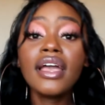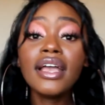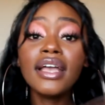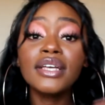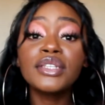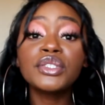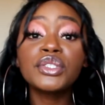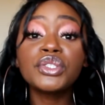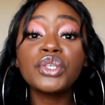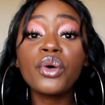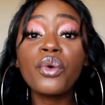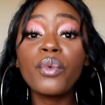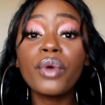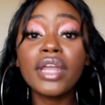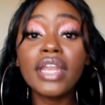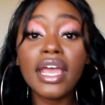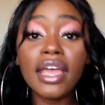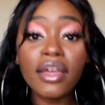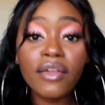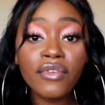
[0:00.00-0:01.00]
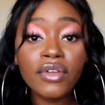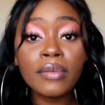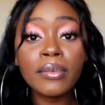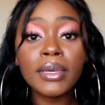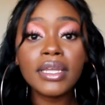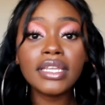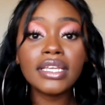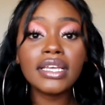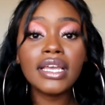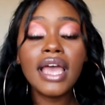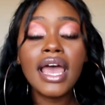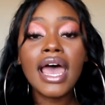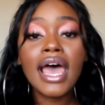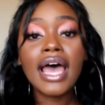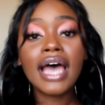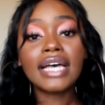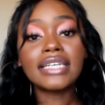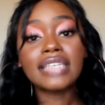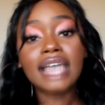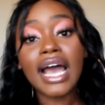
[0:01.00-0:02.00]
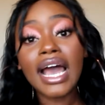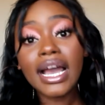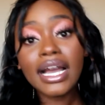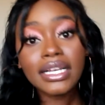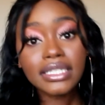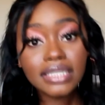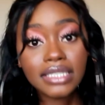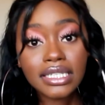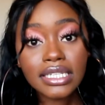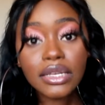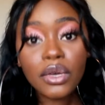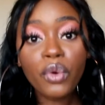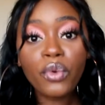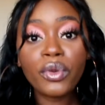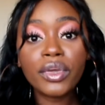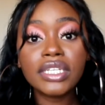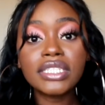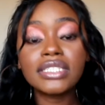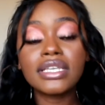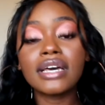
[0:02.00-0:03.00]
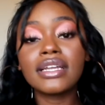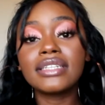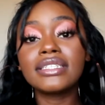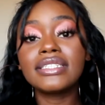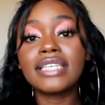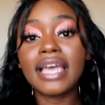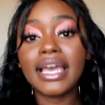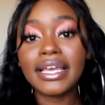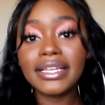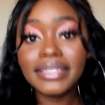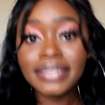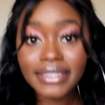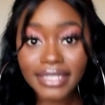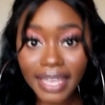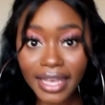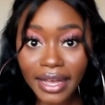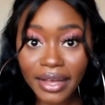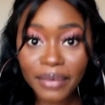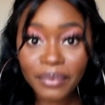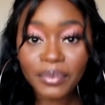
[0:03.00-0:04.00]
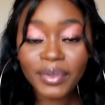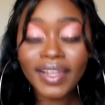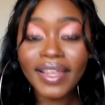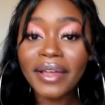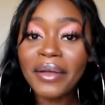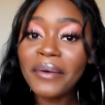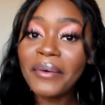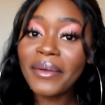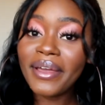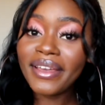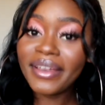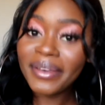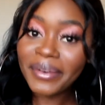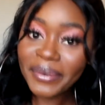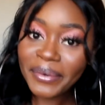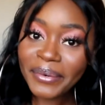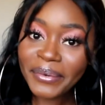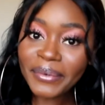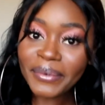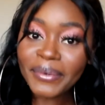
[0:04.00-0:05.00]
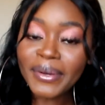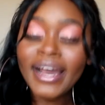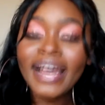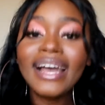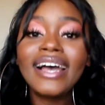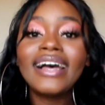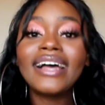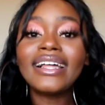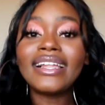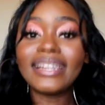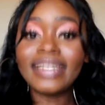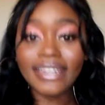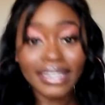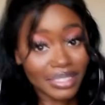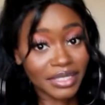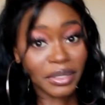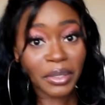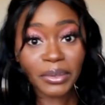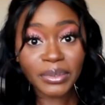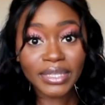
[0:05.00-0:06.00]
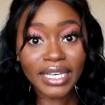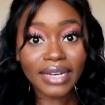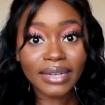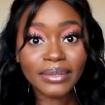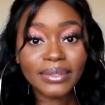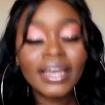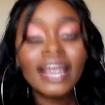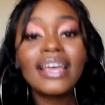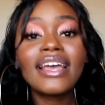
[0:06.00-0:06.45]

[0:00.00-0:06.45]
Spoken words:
And so when everybody has actually already started to head down, we're like, okay, cool, let's go down.